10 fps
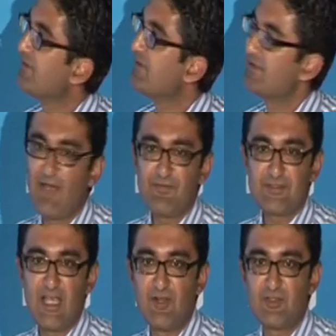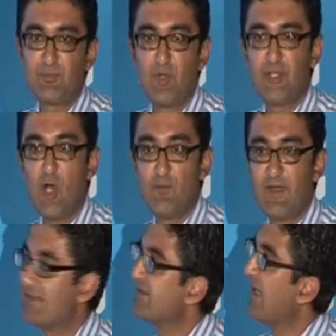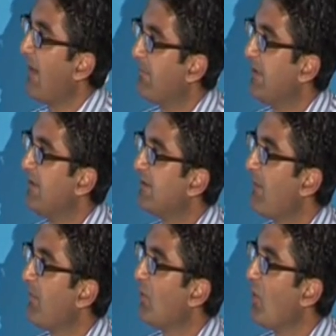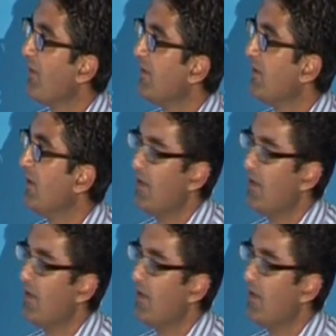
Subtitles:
Staff salaries and project overheads can be covered.